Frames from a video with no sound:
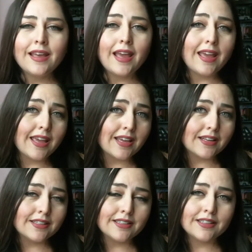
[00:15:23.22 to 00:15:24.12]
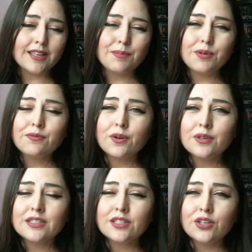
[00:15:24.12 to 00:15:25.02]
and keep you
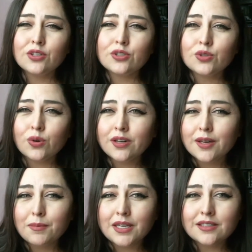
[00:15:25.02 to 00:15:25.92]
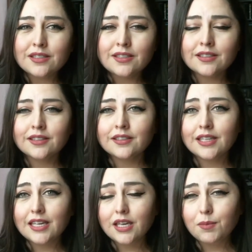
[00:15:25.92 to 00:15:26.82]
focused on your shortcomings.
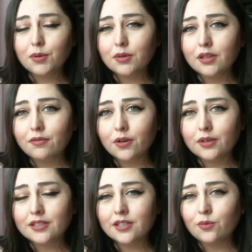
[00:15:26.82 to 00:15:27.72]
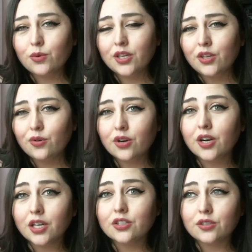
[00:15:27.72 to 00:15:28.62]
They keep you really focused on what you're
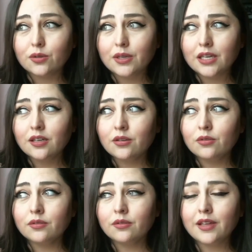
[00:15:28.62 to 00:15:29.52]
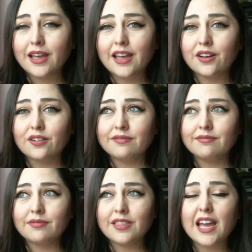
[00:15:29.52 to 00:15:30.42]
not doing, and
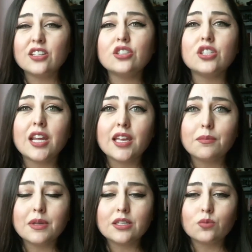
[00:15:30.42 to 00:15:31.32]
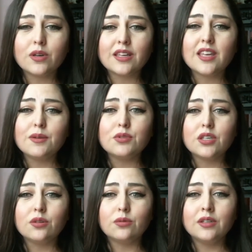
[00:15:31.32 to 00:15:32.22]
that shame is what keeps
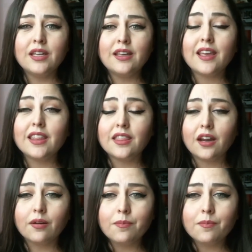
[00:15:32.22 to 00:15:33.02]
you in there.